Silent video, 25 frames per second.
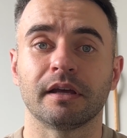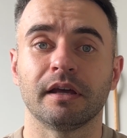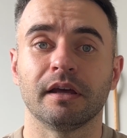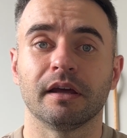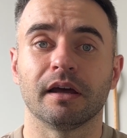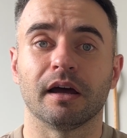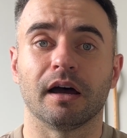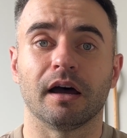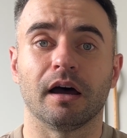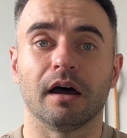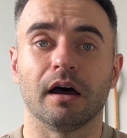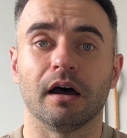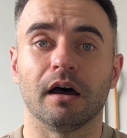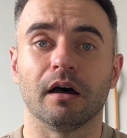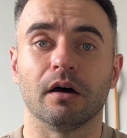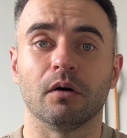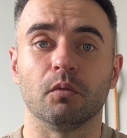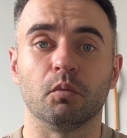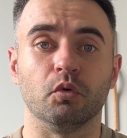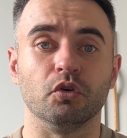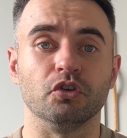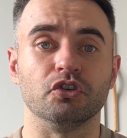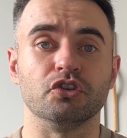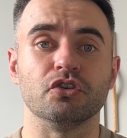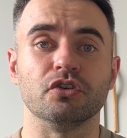
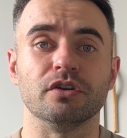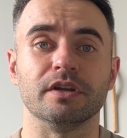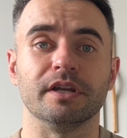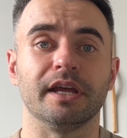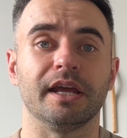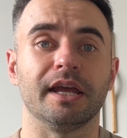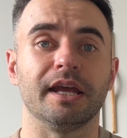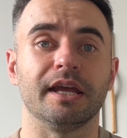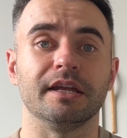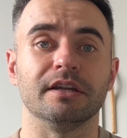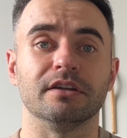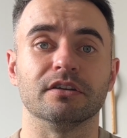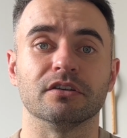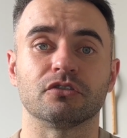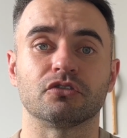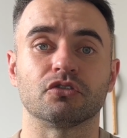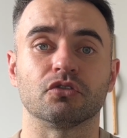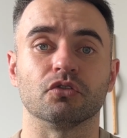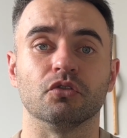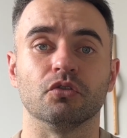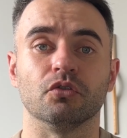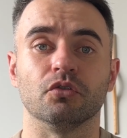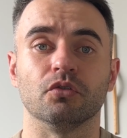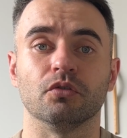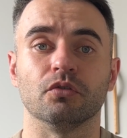would you need
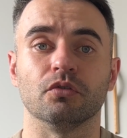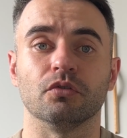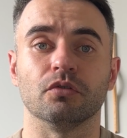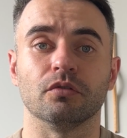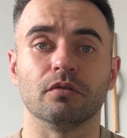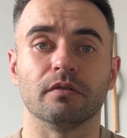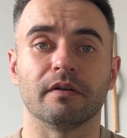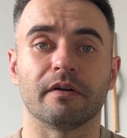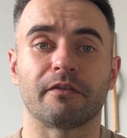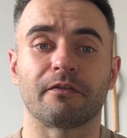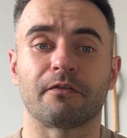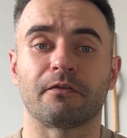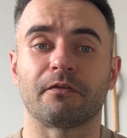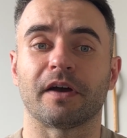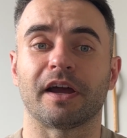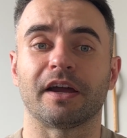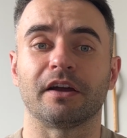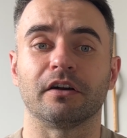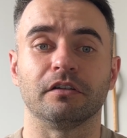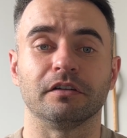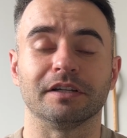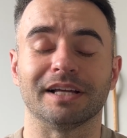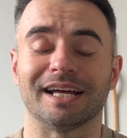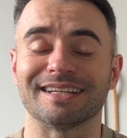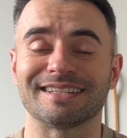to
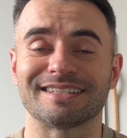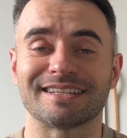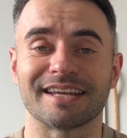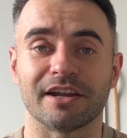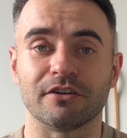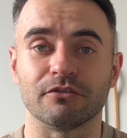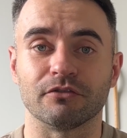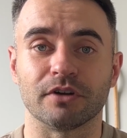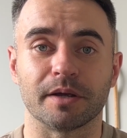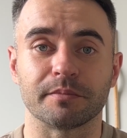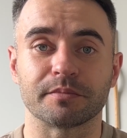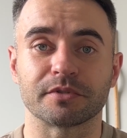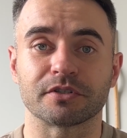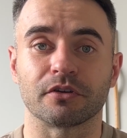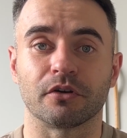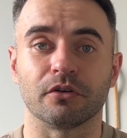fail at 10 reps?